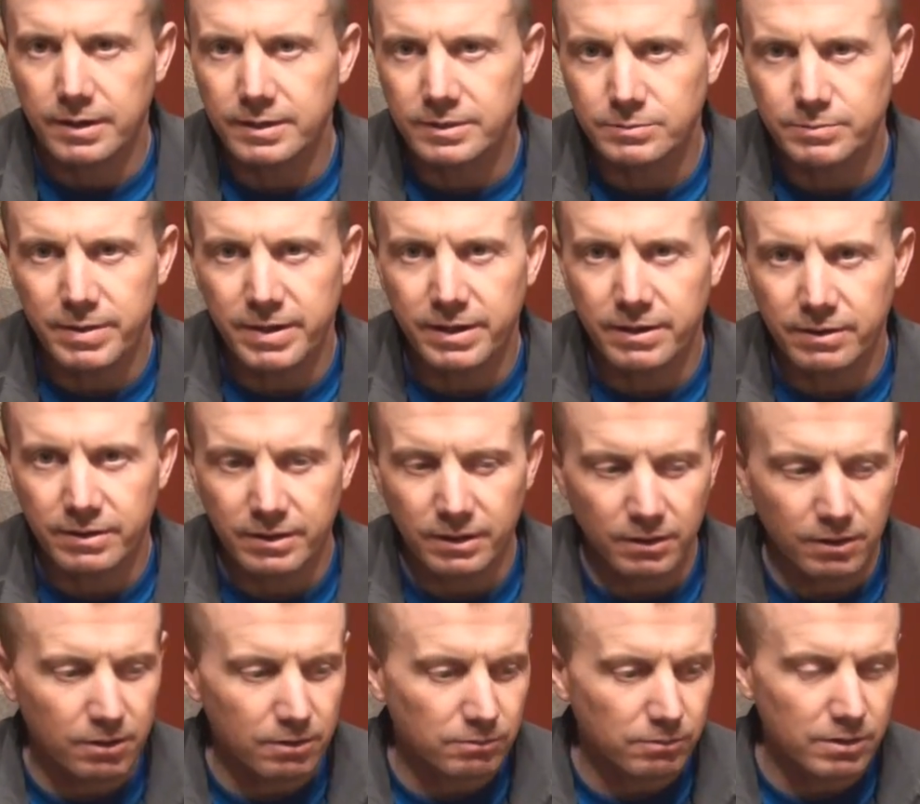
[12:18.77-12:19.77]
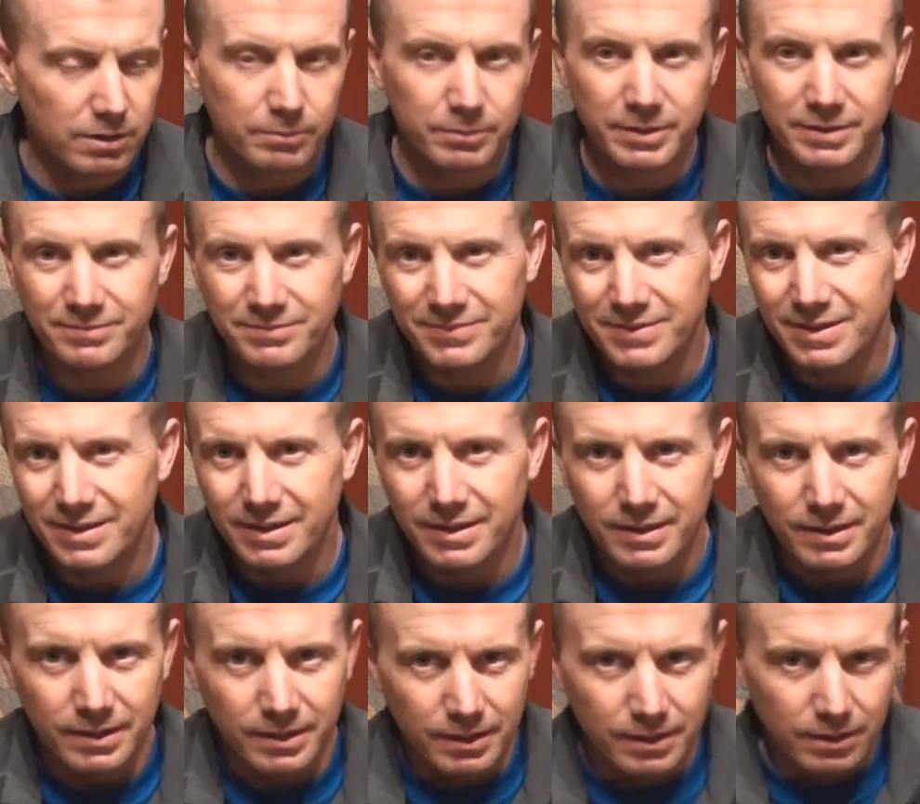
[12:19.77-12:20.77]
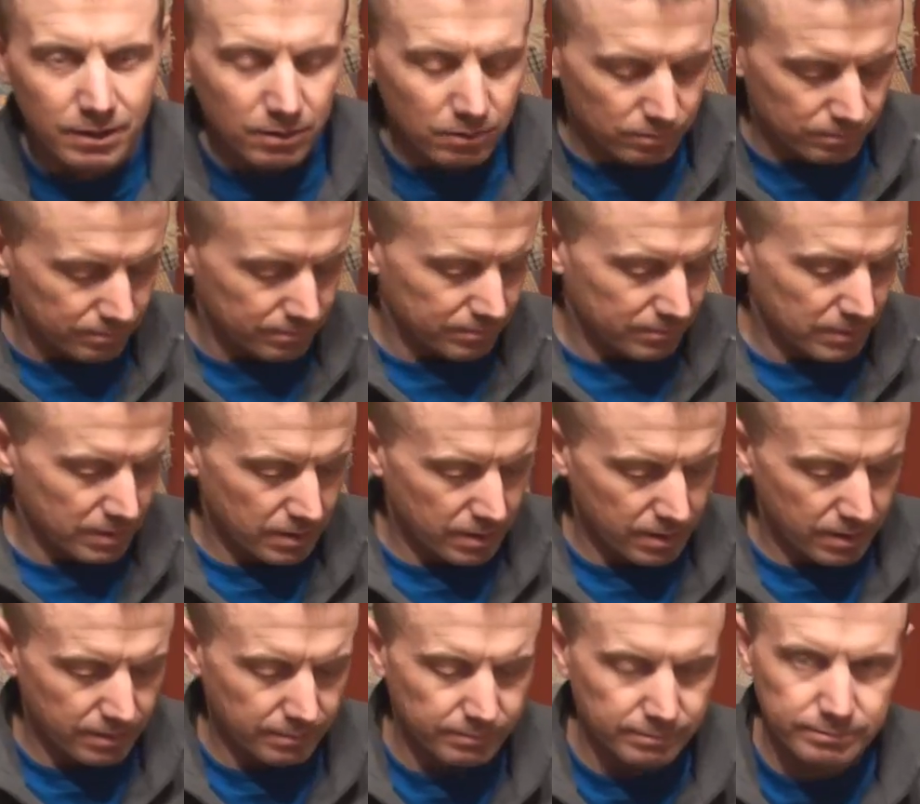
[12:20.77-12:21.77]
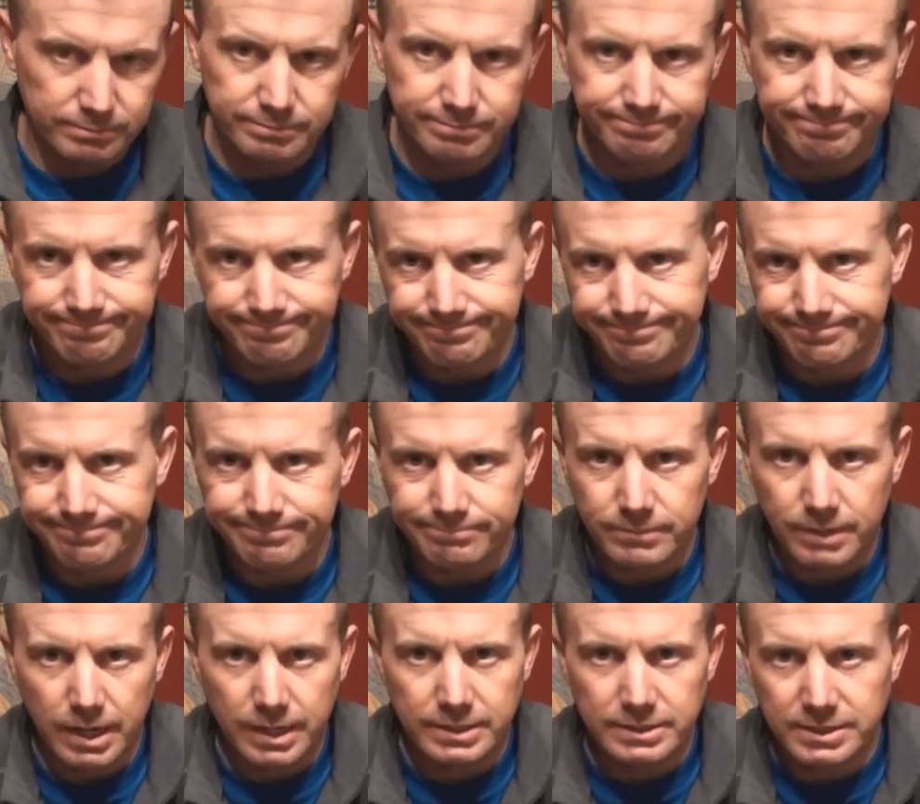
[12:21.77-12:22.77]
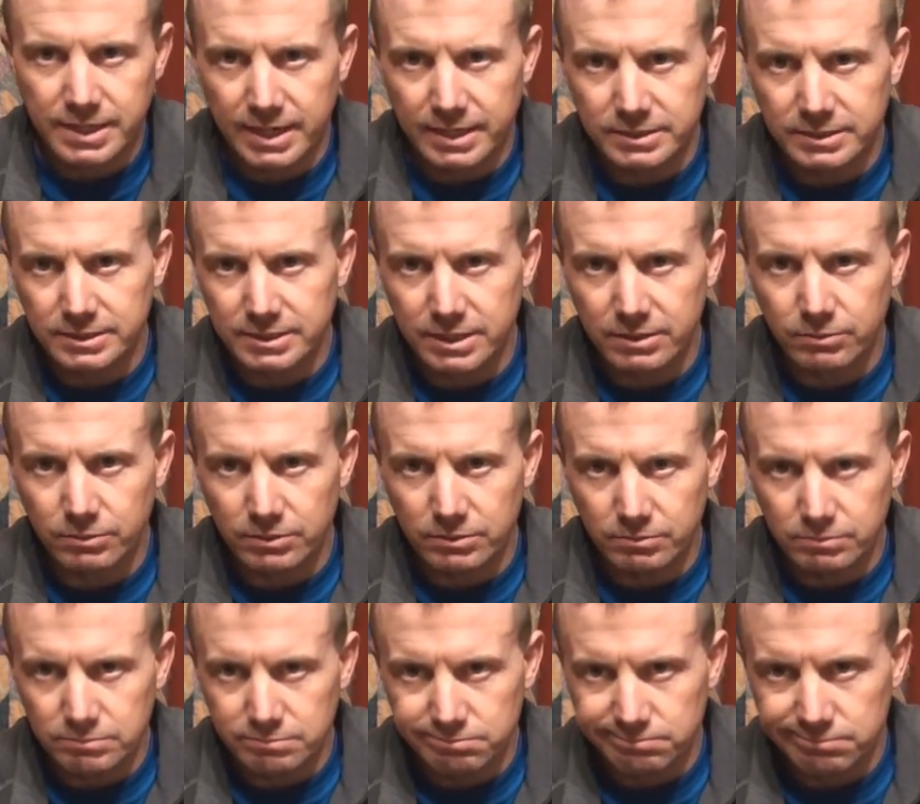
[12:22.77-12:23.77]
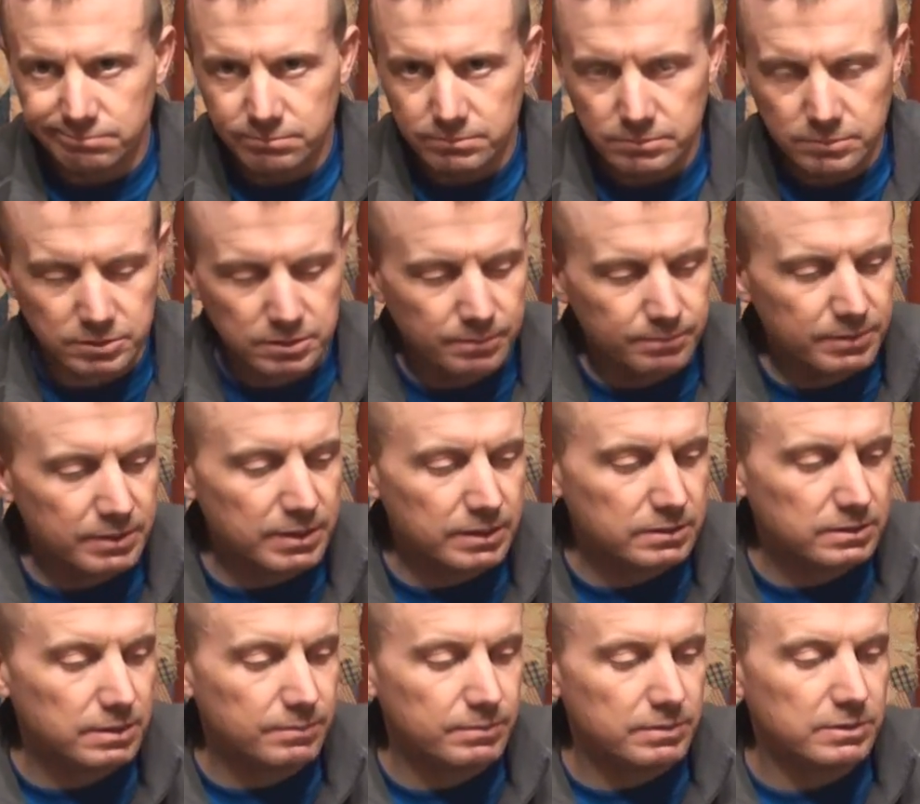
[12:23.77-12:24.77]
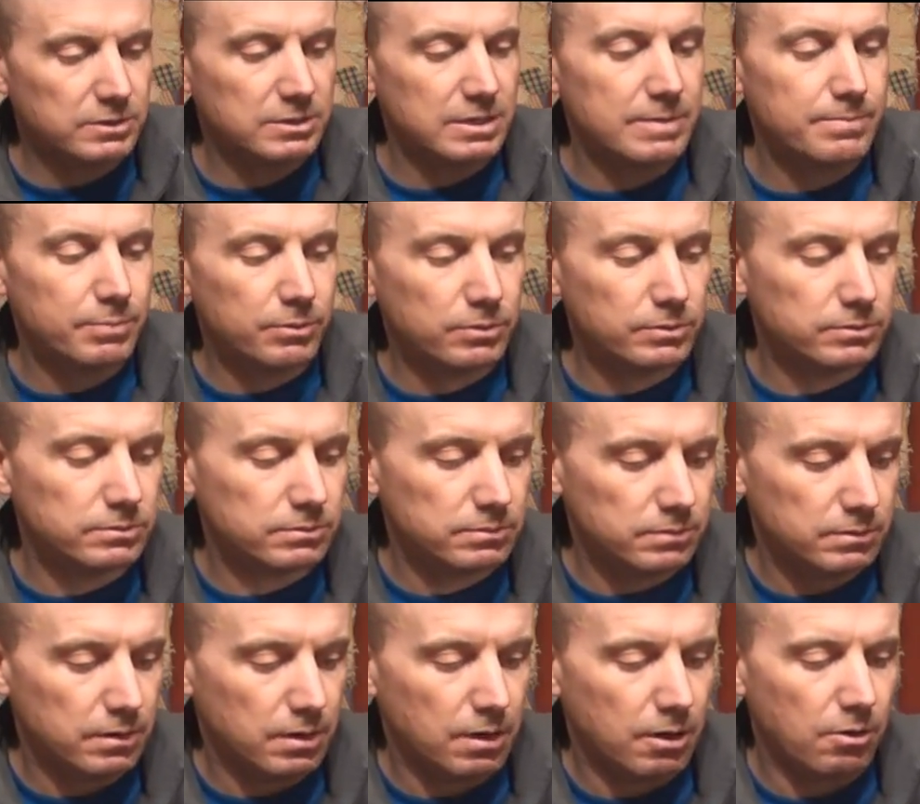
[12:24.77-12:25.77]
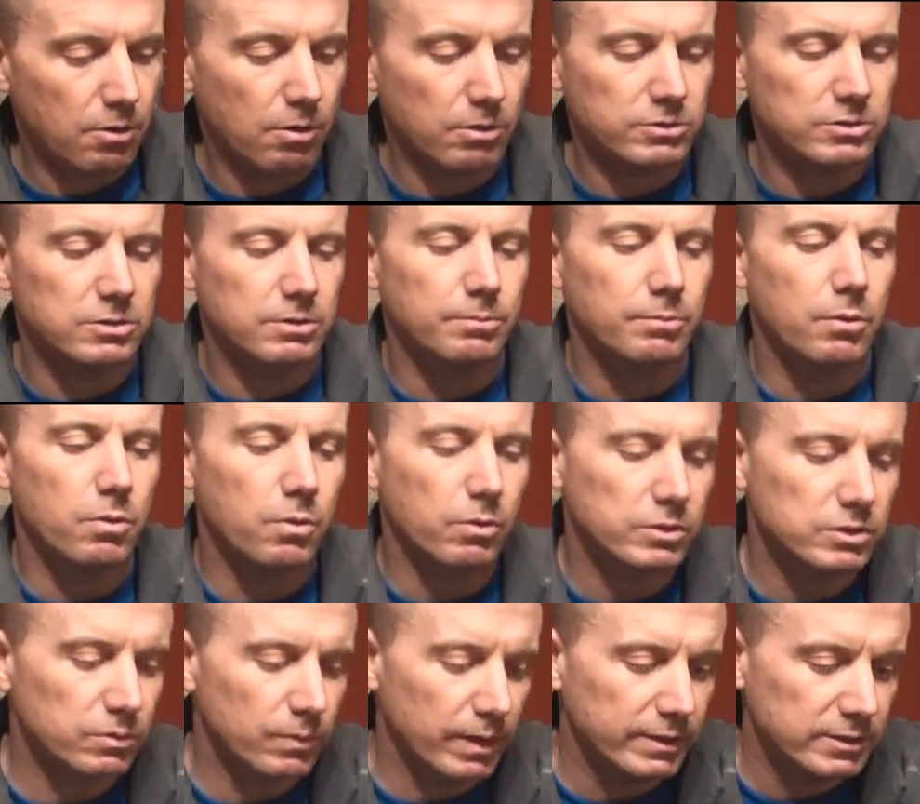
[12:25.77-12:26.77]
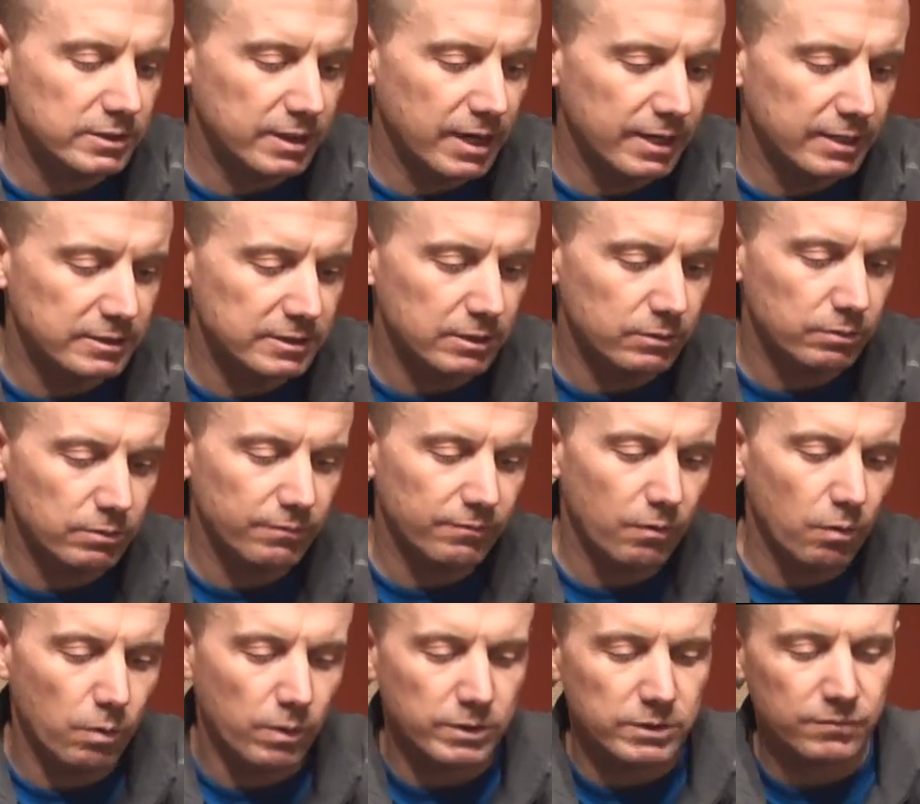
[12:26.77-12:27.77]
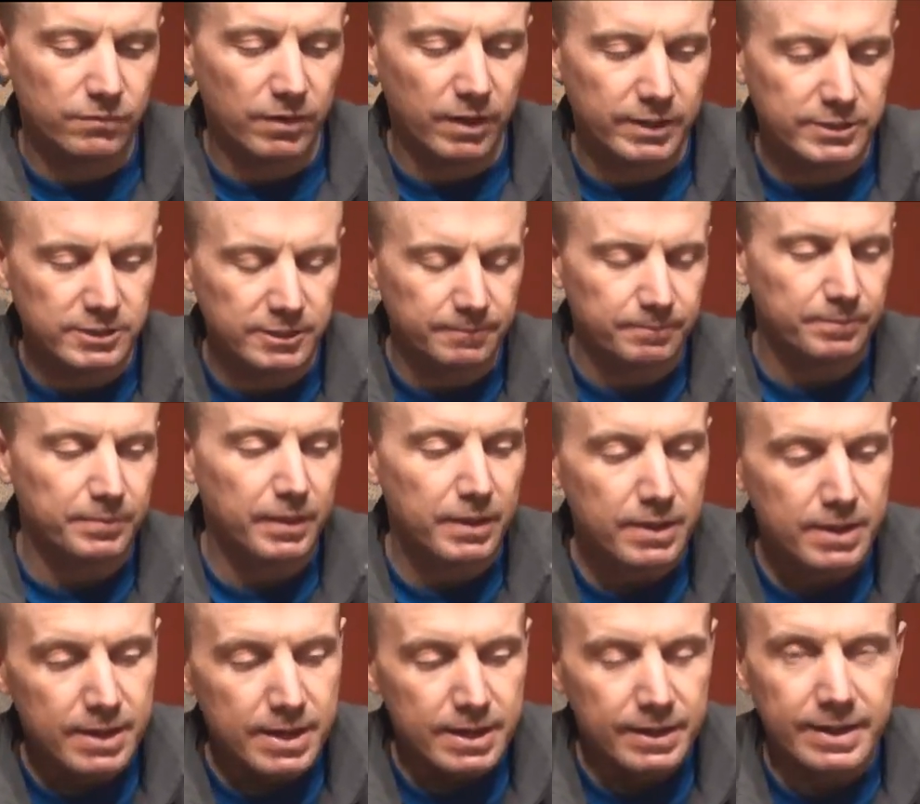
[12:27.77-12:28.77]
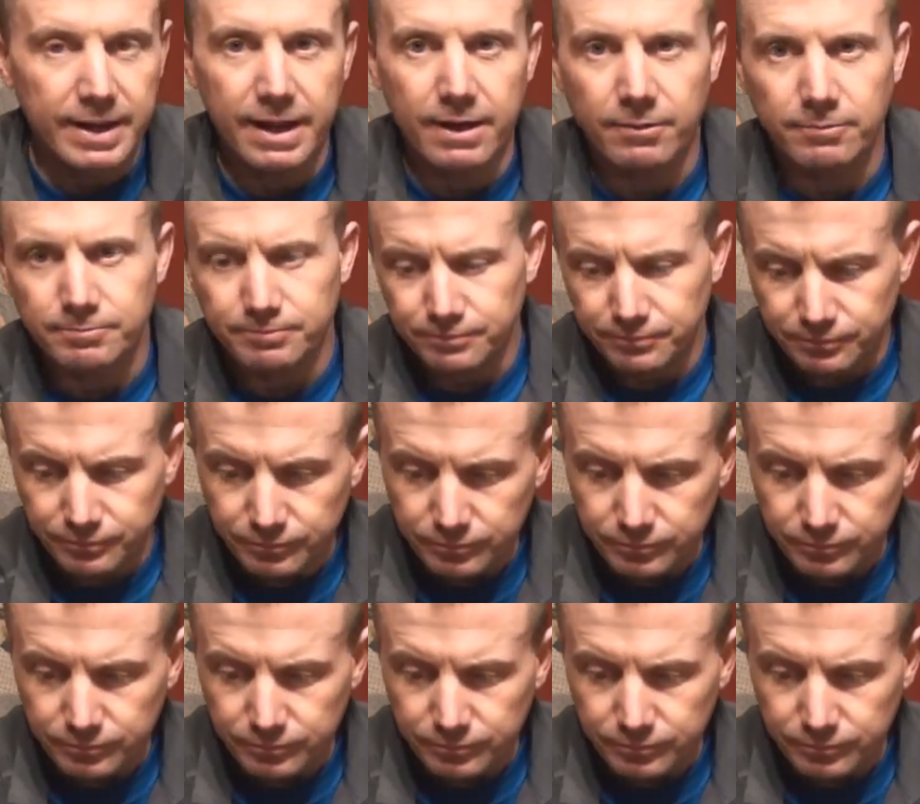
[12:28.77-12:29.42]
is better in the long run, but you know, I just kind of stick with something simple and across the board, so I just kind of stick with a 4-inch fletching. Now,